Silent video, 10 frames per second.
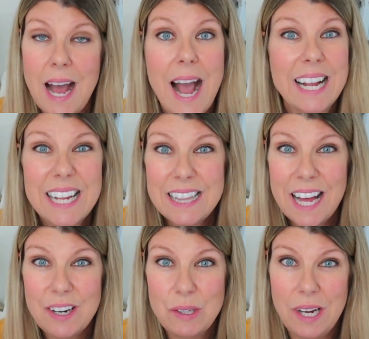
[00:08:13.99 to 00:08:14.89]
I get
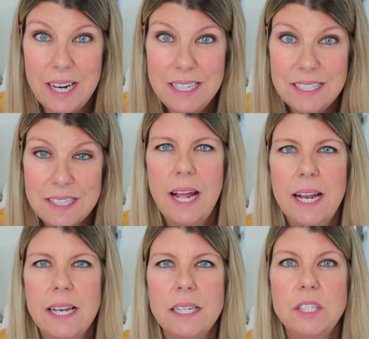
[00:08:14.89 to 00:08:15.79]
that a lot.
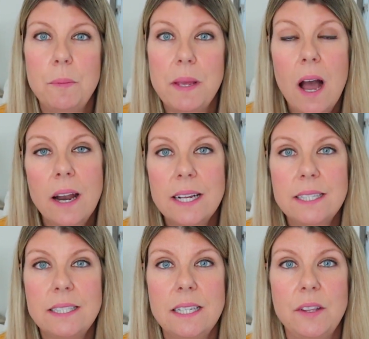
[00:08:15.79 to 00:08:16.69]
And to be honest,